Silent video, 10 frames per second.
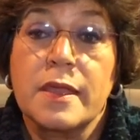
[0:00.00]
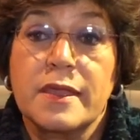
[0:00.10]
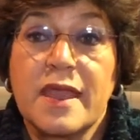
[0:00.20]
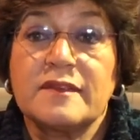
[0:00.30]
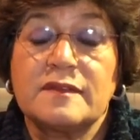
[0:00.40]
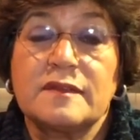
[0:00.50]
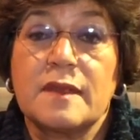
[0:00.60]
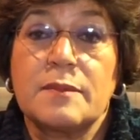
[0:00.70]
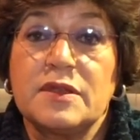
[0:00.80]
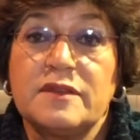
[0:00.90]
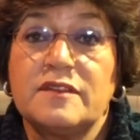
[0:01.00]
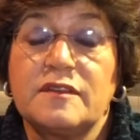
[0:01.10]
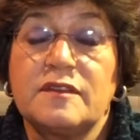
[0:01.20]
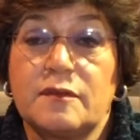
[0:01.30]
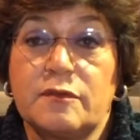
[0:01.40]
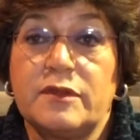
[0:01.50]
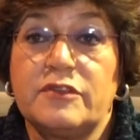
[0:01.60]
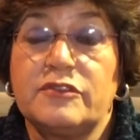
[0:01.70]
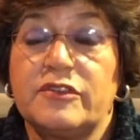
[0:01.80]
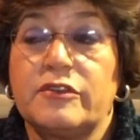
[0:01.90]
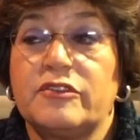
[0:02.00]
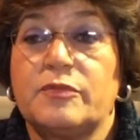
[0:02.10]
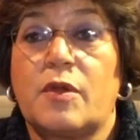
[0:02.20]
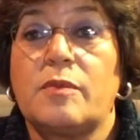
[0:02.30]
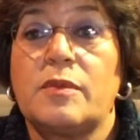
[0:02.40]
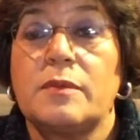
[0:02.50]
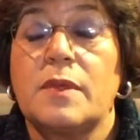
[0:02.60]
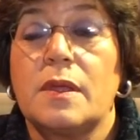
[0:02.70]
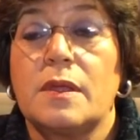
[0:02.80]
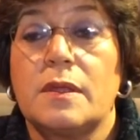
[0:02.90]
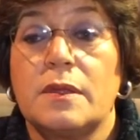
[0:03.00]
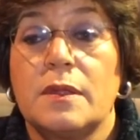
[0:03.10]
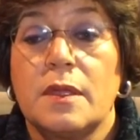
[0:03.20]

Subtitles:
Yes, I mean, this is a real serious problem, and